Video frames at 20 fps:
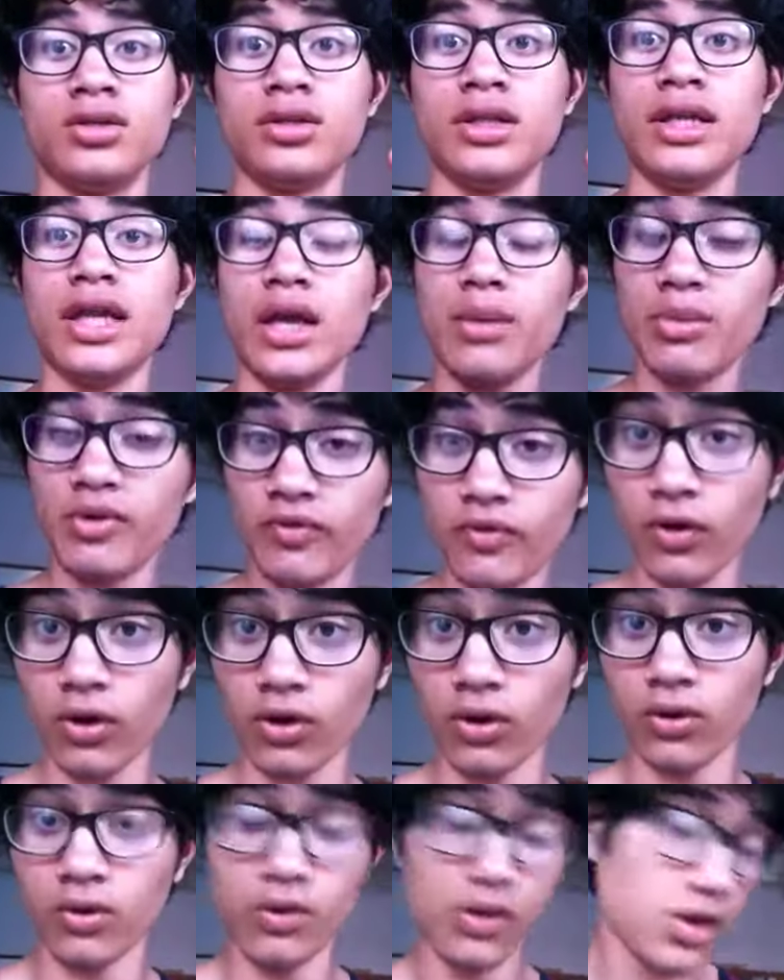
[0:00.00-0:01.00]
the day
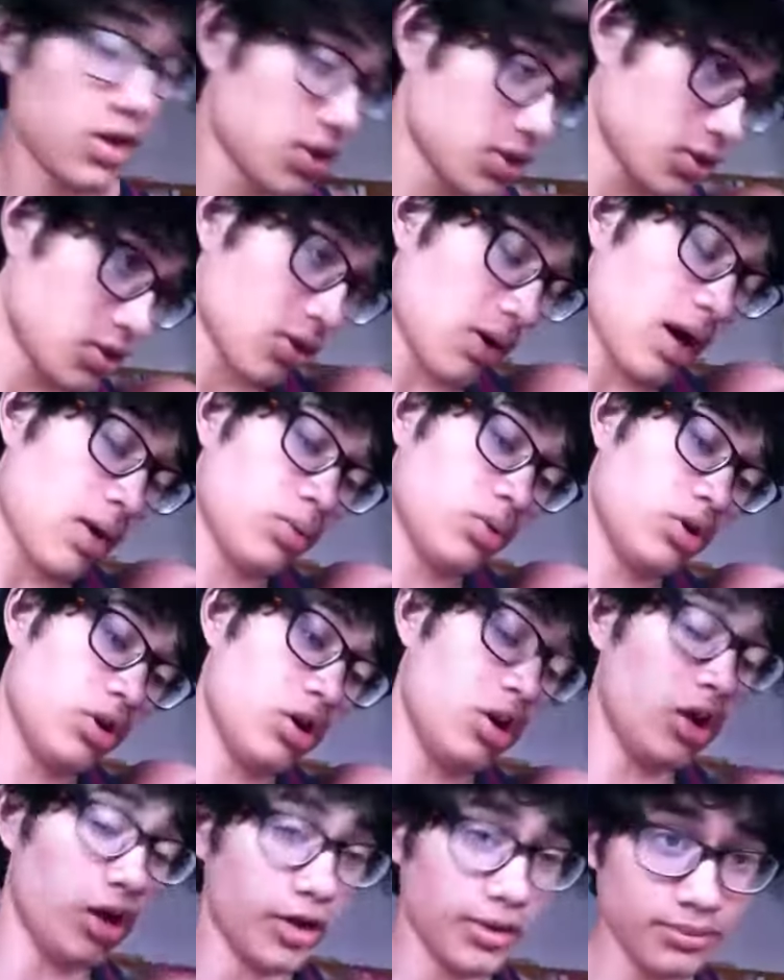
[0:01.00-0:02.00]
before. So I would
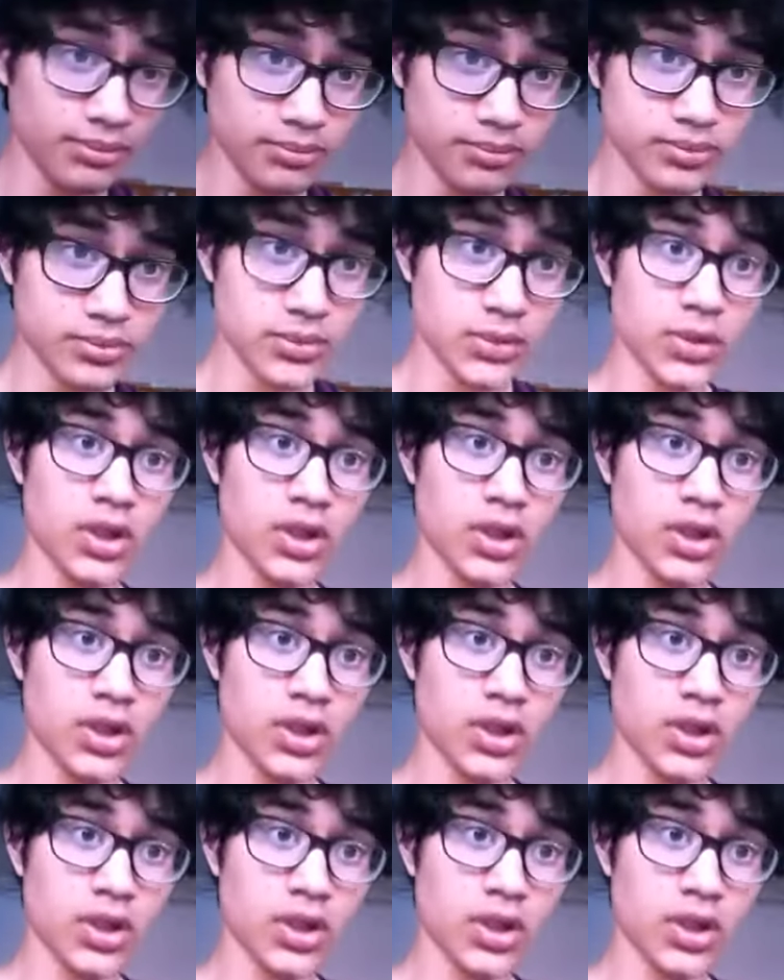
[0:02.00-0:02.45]
learn